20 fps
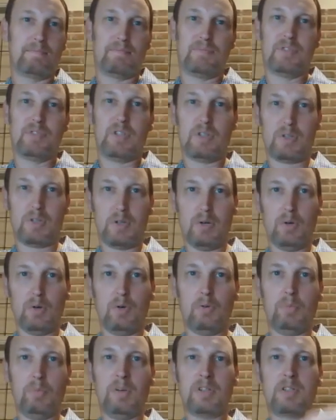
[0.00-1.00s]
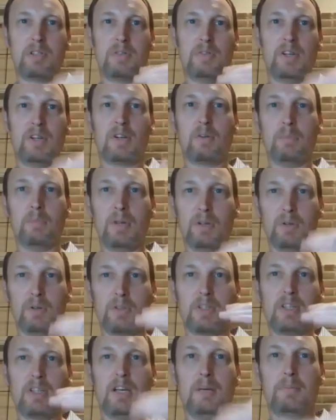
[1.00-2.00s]
just a whole bunch of incremental
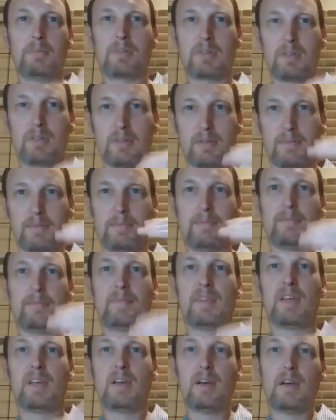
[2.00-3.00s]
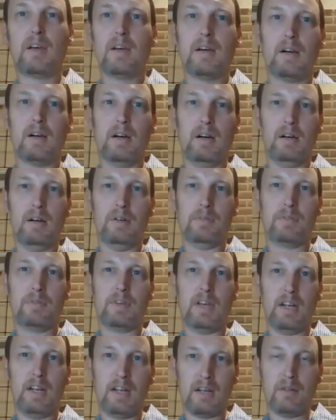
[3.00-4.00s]
steps of
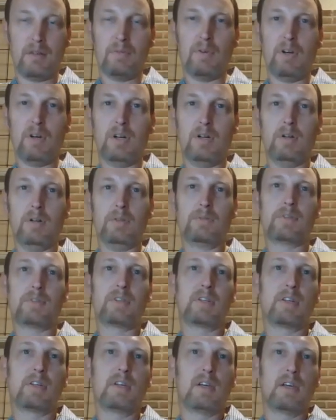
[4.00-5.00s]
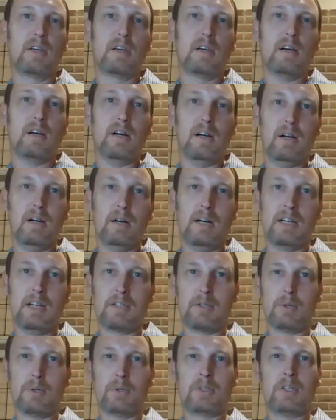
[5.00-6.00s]
getting involved. I
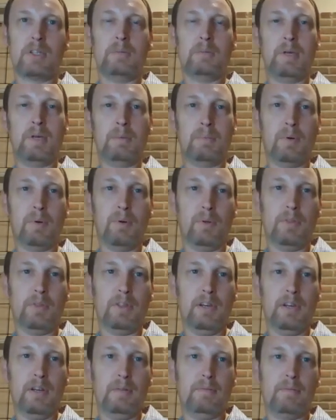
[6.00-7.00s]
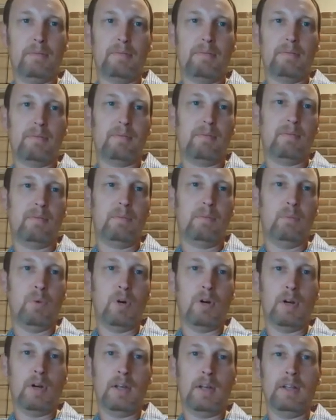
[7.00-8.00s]
still see people that
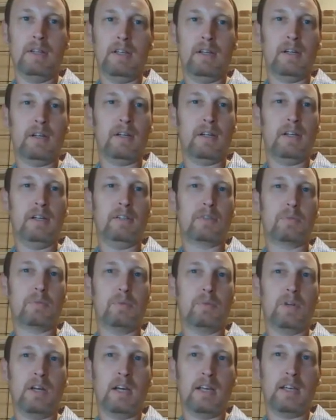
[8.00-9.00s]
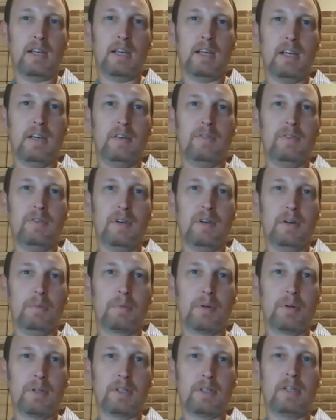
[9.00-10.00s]
were in the audience when I gave a
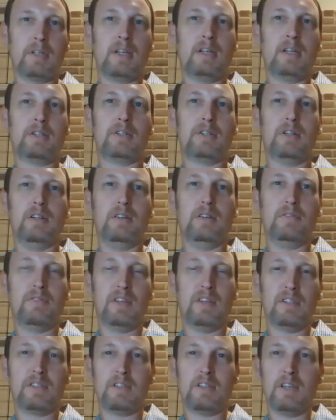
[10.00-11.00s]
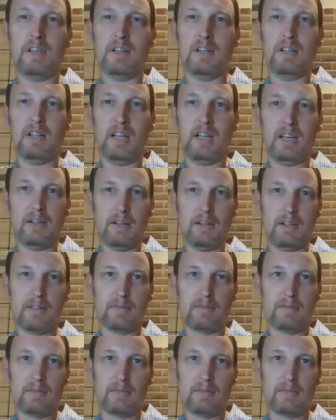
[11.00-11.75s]
presentation at FNCE in Atlanta